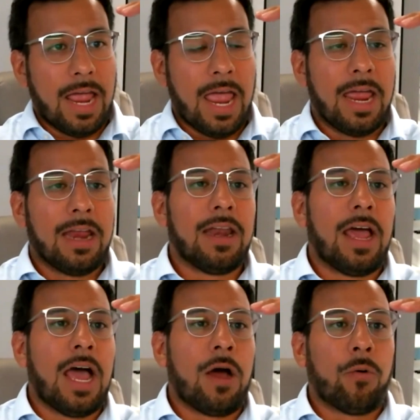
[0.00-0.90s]
and
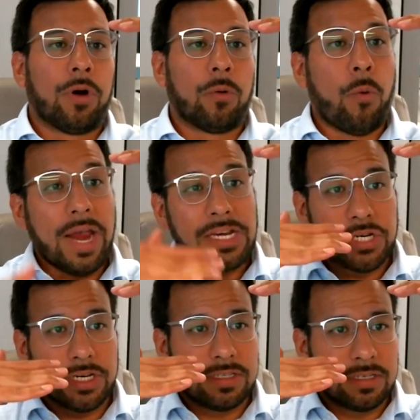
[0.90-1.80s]
our
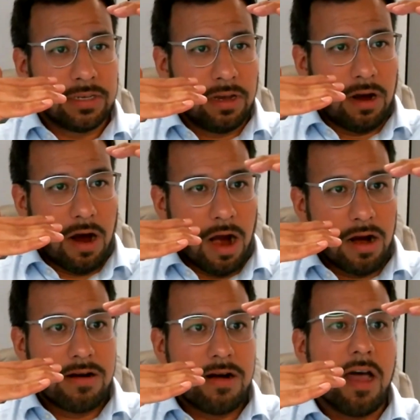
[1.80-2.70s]
wages
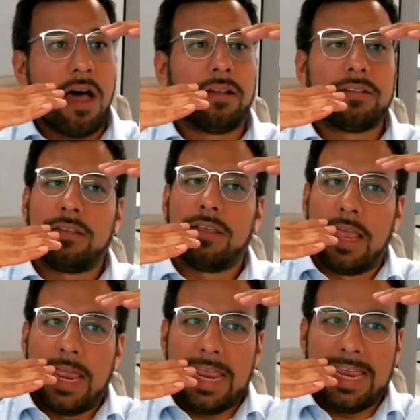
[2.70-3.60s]
are not
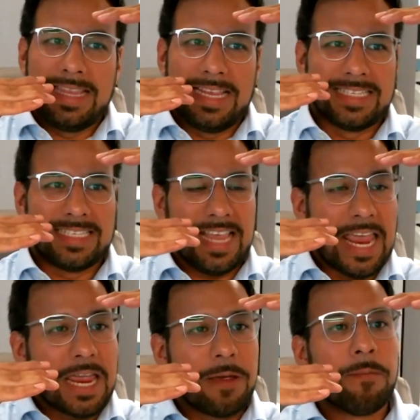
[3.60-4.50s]
in the
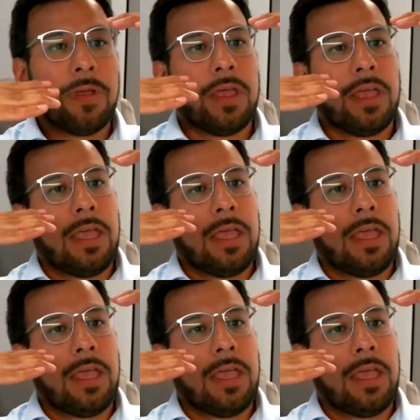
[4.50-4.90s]
same